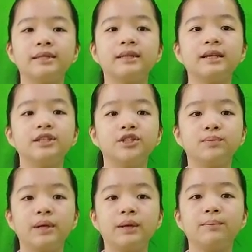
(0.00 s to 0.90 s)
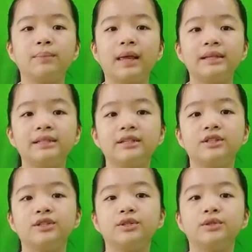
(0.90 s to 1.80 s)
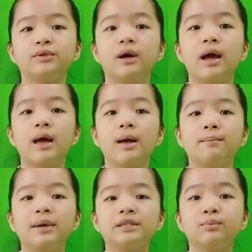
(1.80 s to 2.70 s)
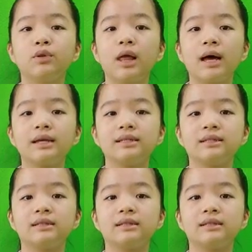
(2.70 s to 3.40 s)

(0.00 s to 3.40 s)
need to be planted to metabolize